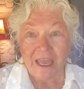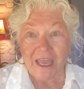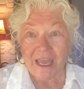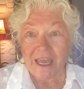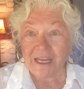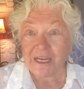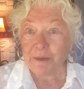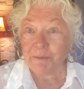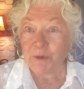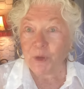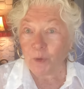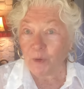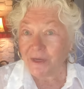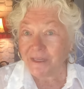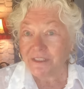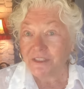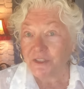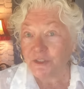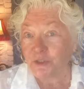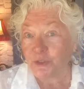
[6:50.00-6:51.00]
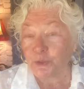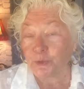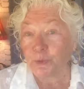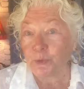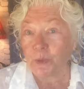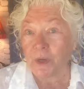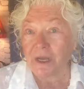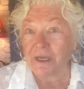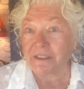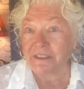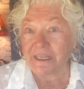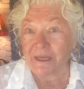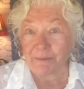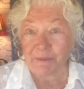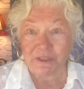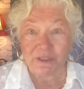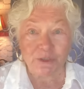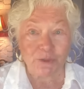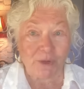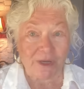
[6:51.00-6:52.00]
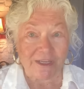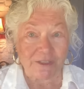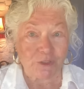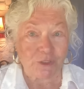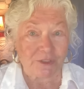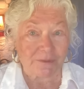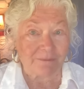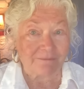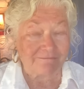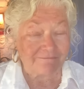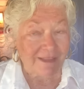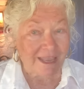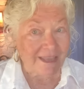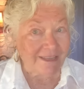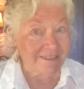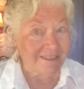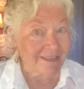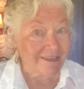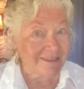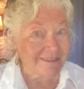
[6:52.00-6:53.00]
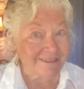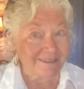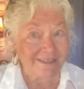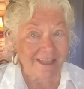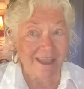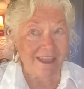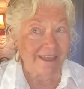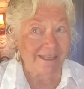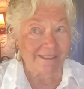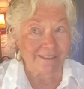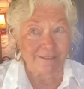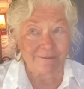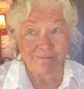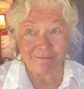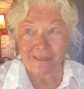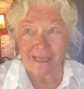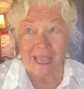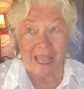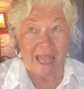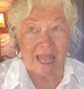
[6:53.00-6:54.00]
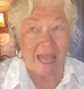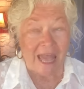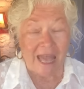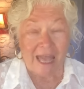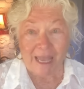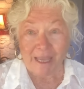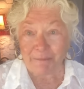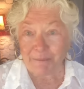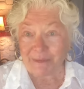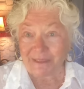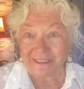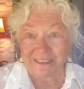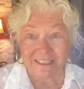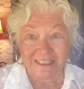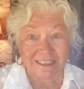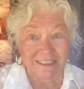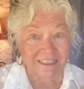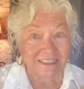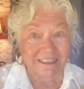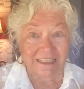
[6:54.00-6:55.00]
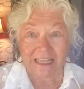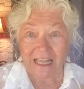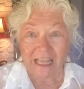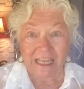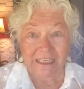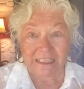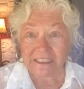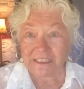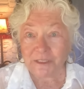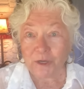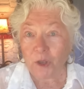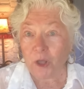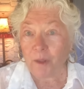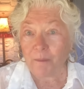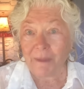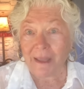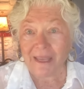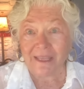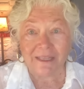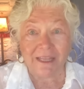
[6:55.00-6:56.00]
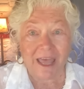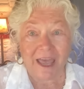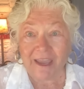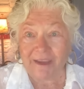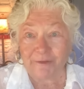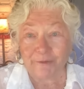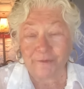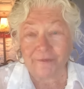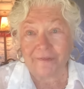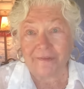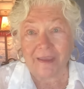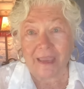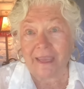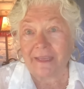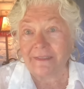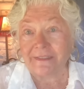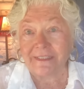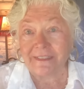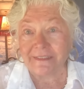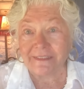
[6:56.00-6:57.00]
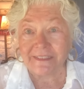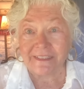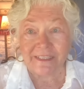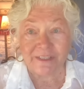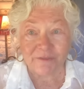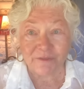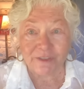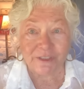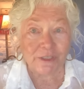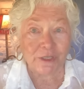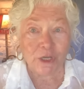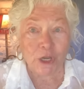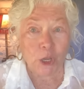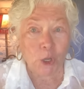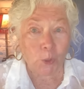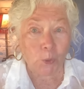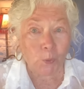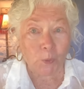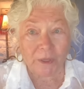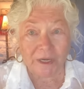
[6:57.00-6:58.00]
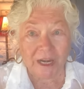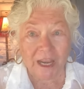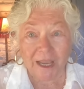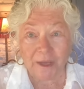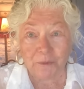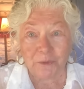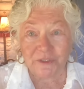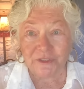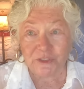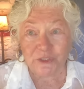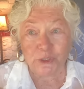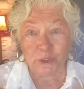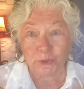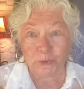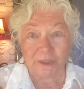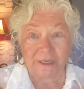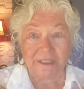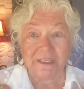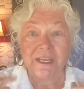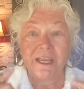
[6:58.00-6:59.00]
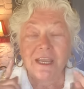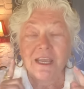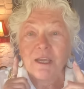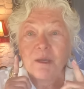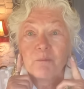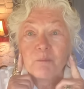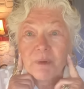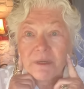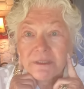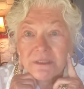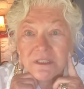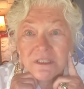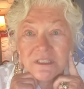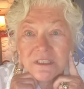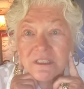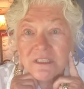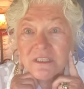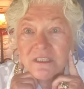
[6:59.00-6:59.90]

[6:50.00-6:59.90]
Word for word: And I'm going to do a demonstration. As I said, I've been slugging all my life and didn't even know what I was doing. But this